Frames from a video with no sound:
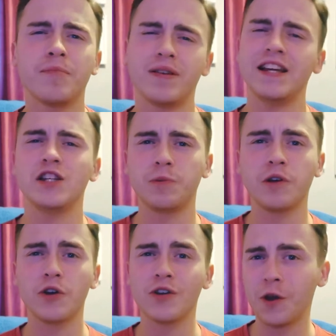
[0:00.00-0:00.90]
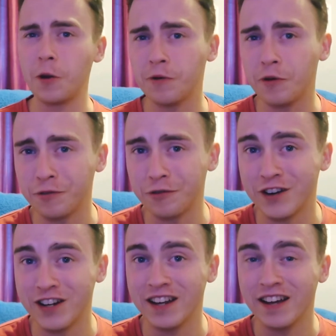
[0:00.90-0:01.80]
Please be good. I know we've got
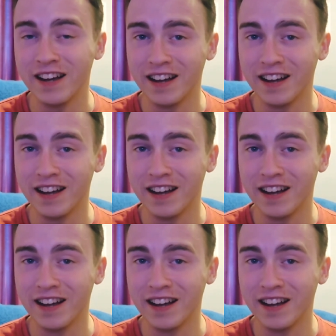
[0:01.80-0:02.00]
3